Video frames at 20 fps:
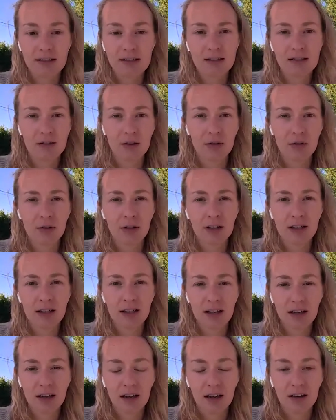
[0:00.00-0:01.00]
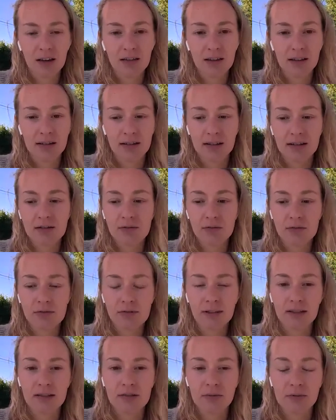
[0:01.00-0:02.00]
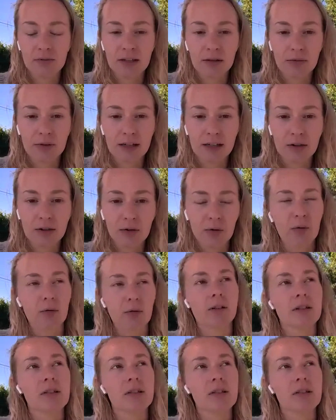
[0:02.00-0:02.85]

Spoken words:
So I think that's really really cool.